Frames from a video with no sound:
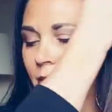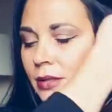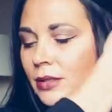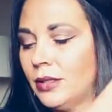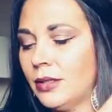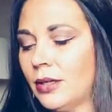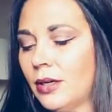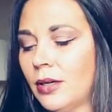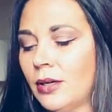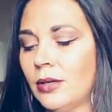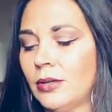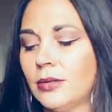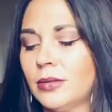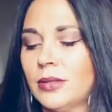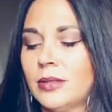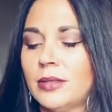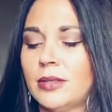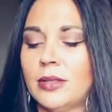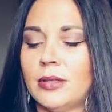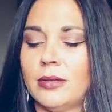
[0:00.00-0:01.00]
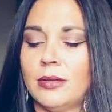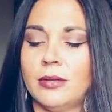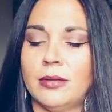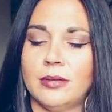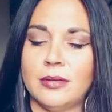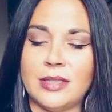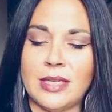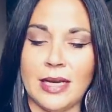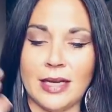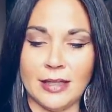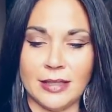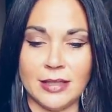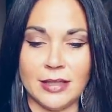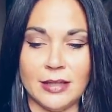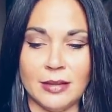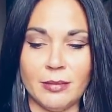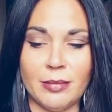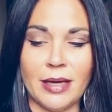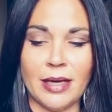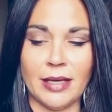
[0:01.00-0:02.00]
you know, to take it to
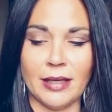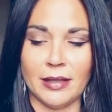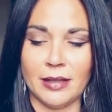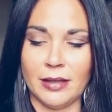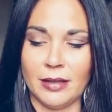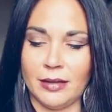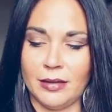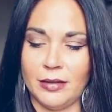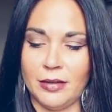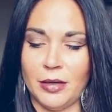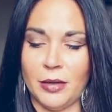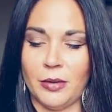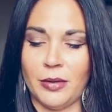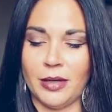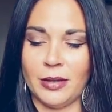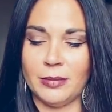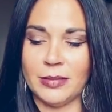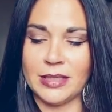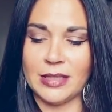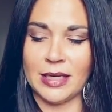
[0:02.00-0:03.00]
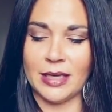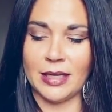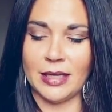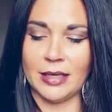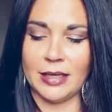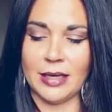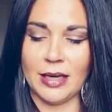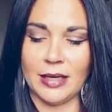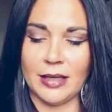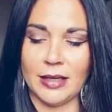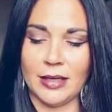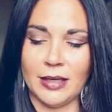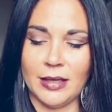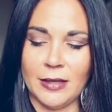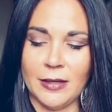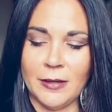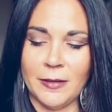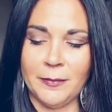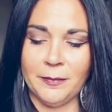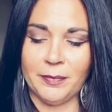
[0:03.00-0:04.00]
the bank. You know what I'm saying?
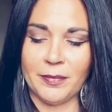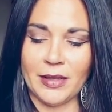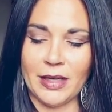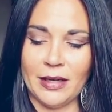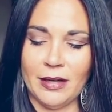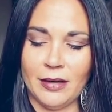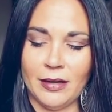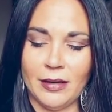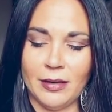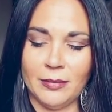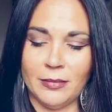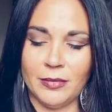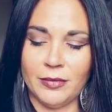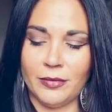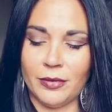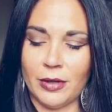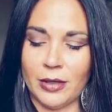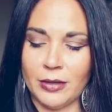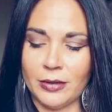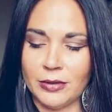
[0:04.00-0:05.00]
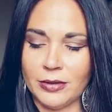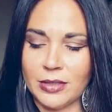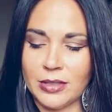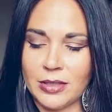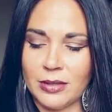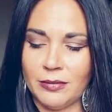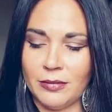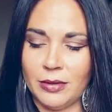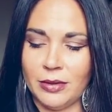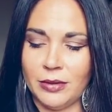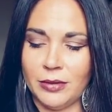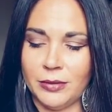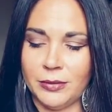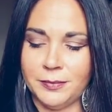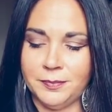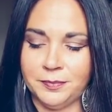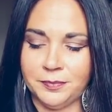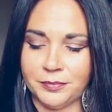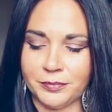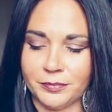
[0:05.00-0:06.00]
I, um, for others of
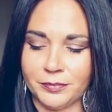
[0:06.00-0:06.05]
you,